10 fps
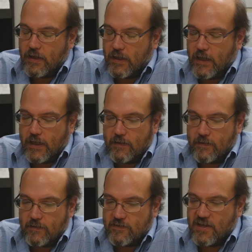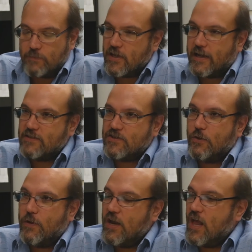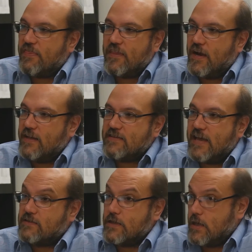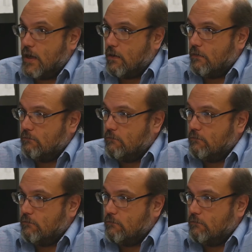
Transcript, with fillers: it seems like it's doing nothing and it takes a year.